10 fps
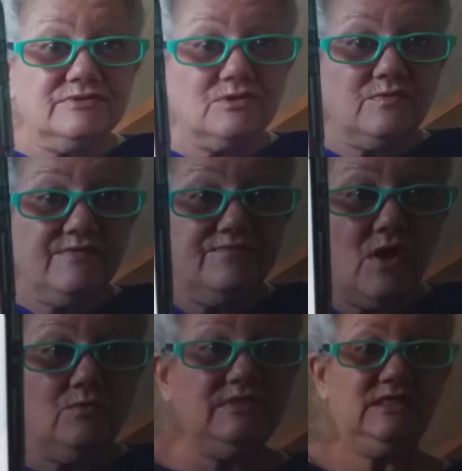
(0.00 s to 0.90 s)
that we've
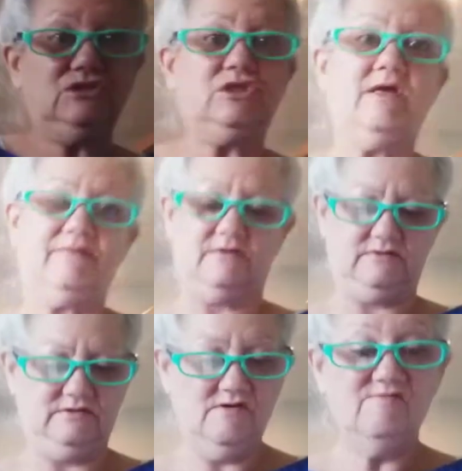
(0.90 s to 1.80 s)
known each other.
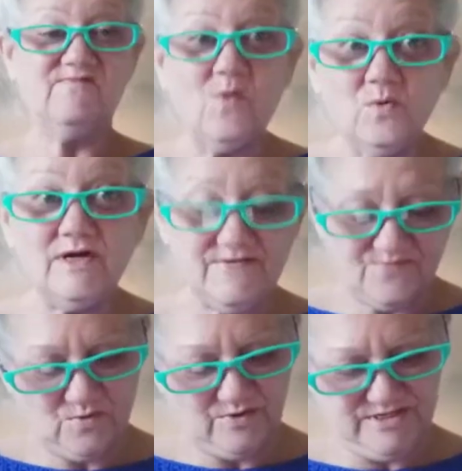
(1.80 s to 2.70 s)

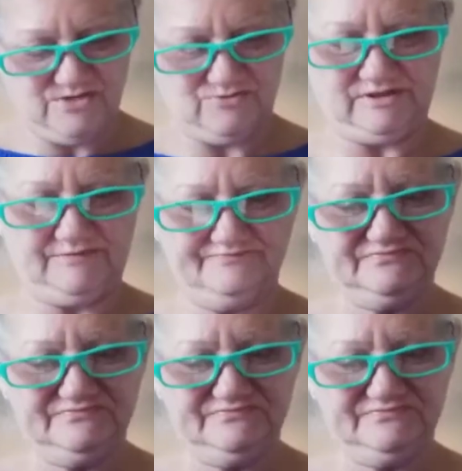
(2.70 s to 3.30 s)
44 years.